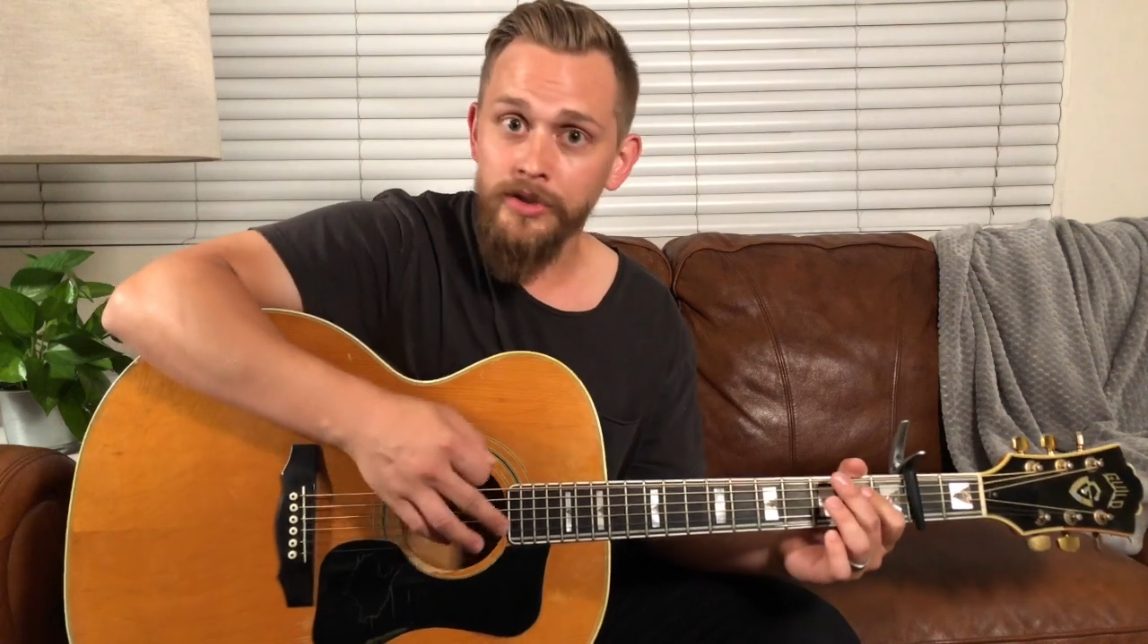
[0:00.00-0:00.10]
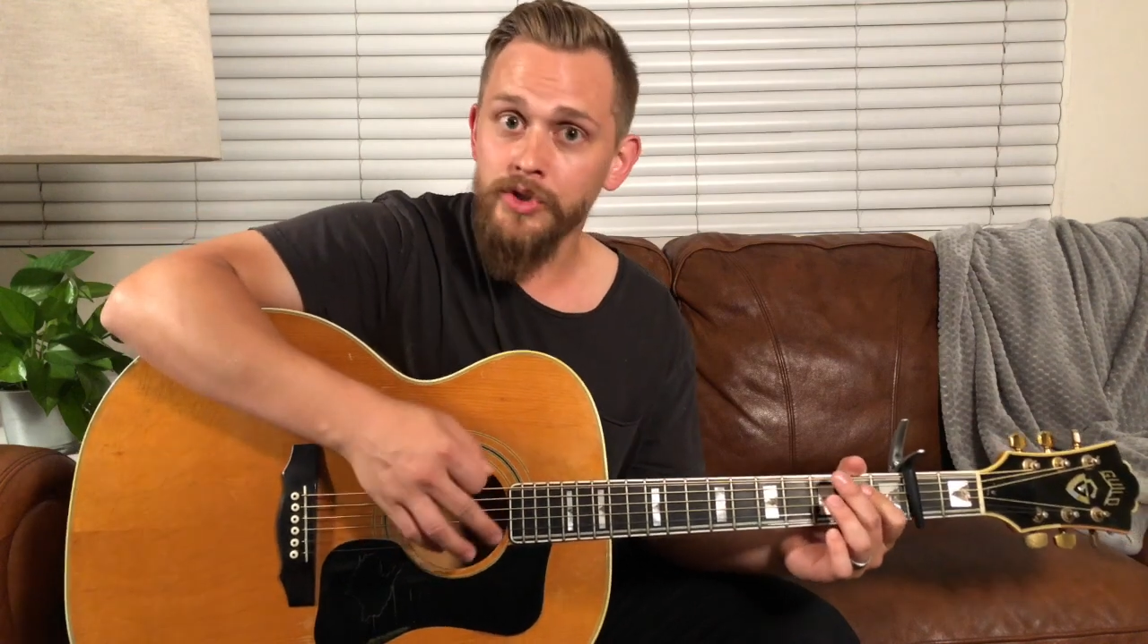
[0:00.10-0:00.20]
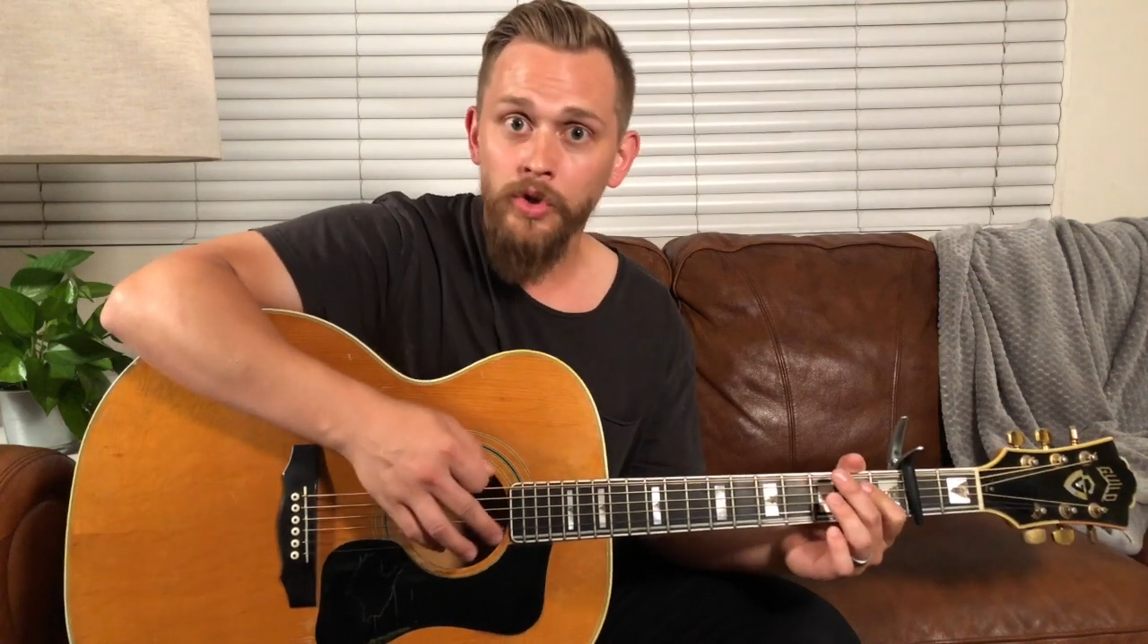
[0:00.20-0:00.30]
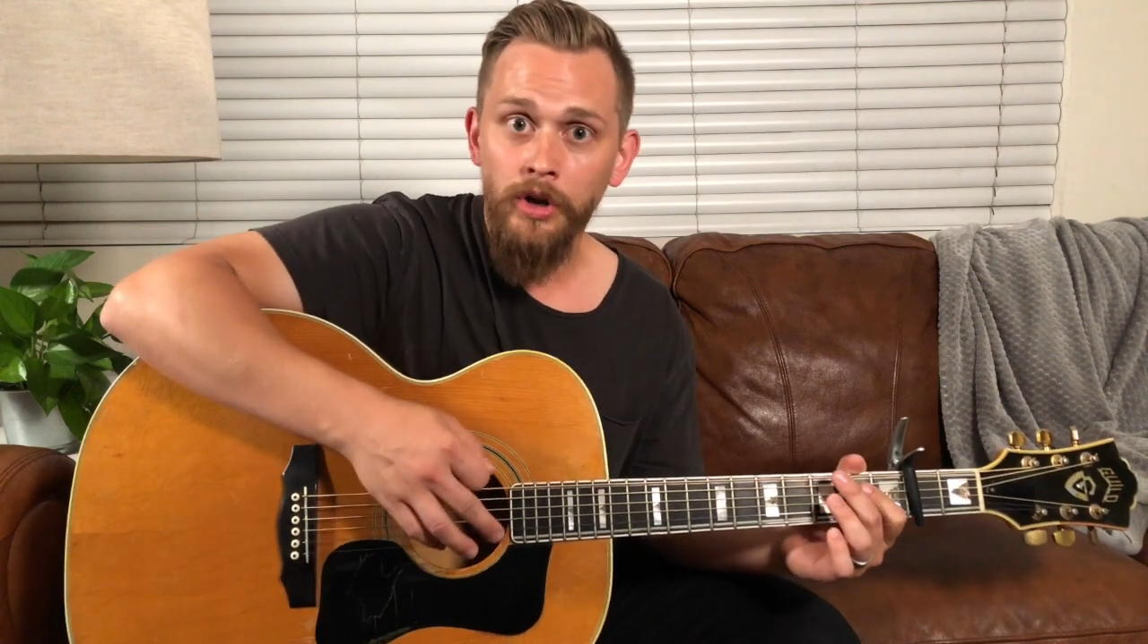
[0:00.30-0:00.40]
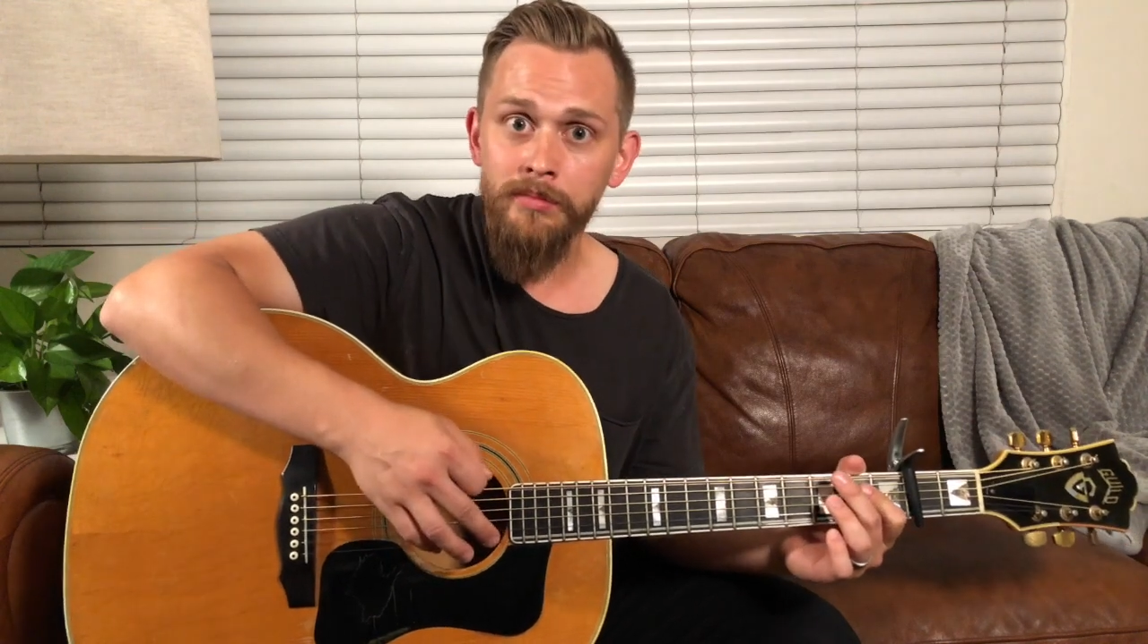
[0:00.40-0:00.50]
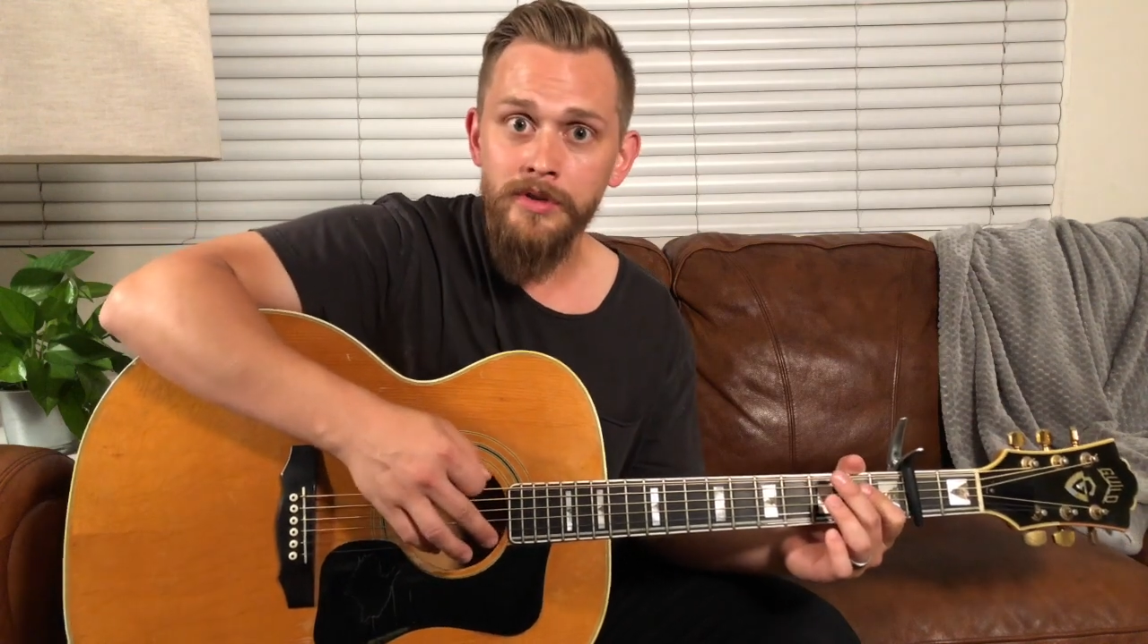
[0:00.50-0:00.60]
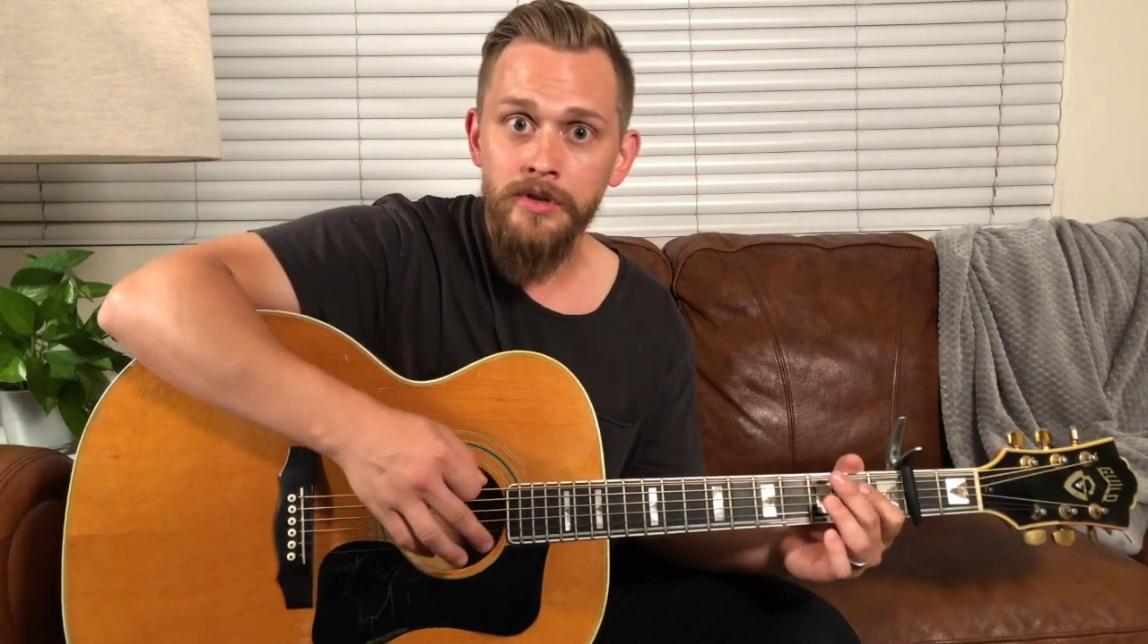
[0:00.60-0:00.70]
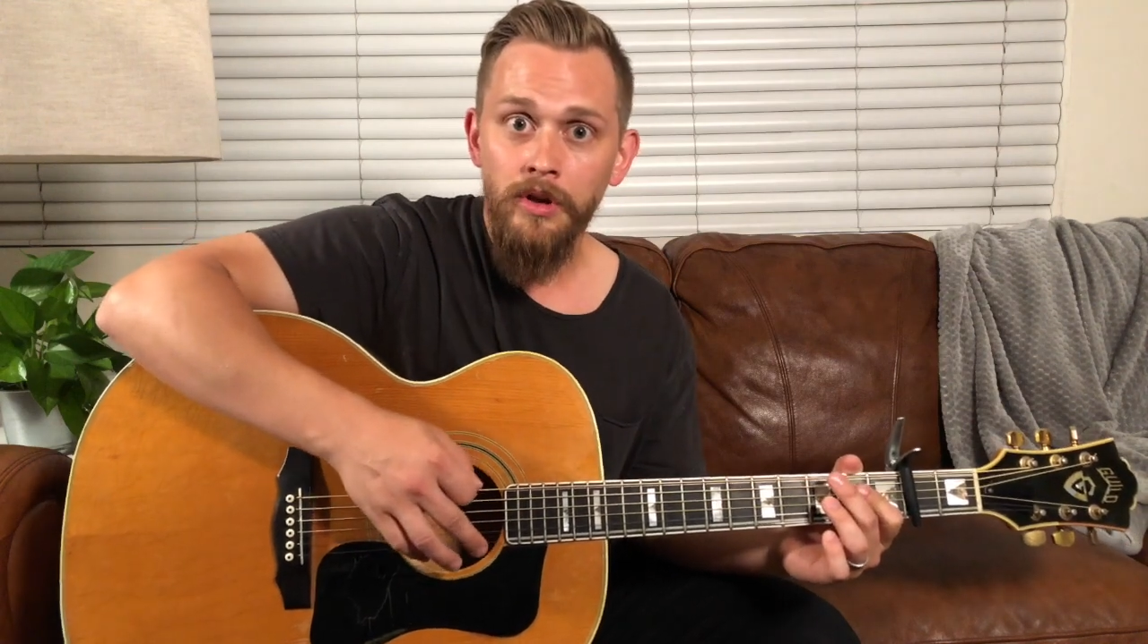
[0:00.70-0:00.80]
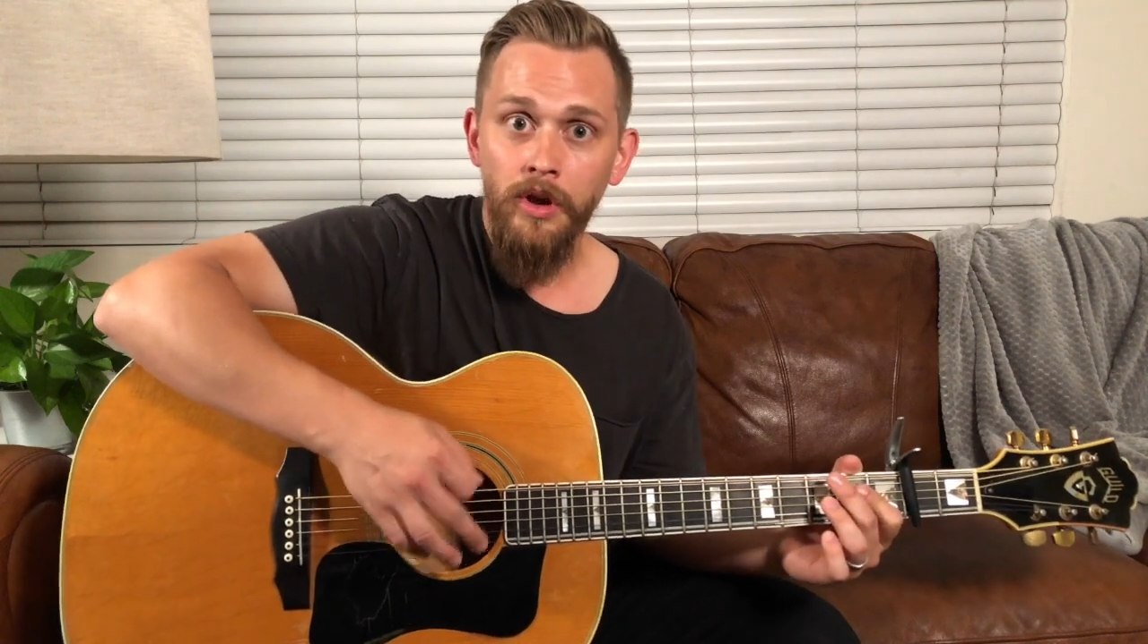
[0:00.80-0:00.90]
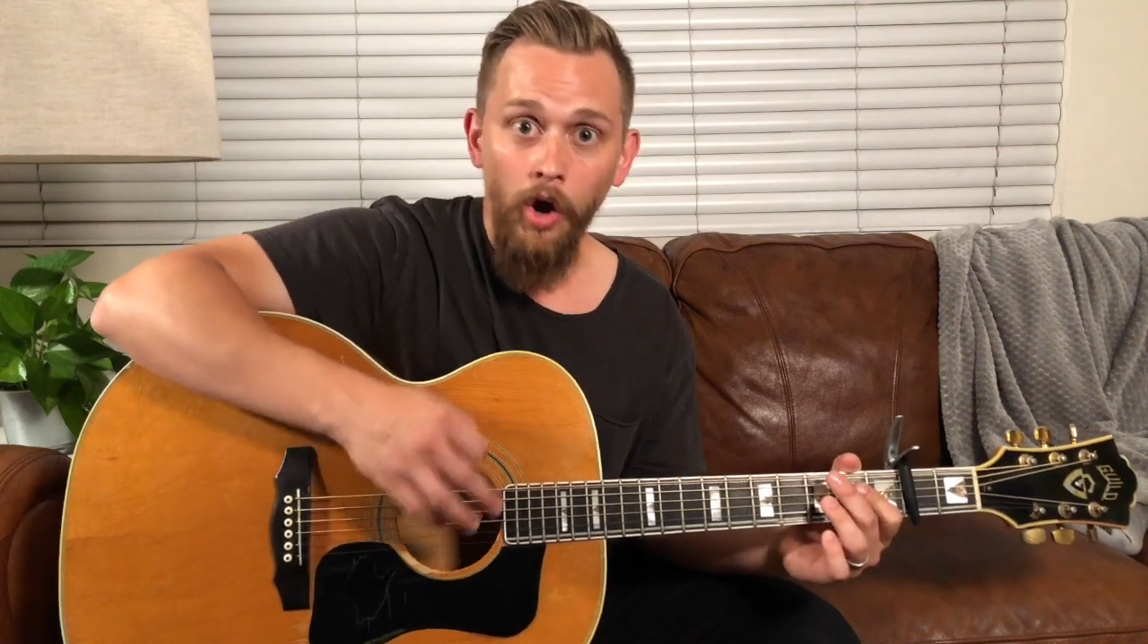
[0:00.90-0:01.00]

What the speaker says: strums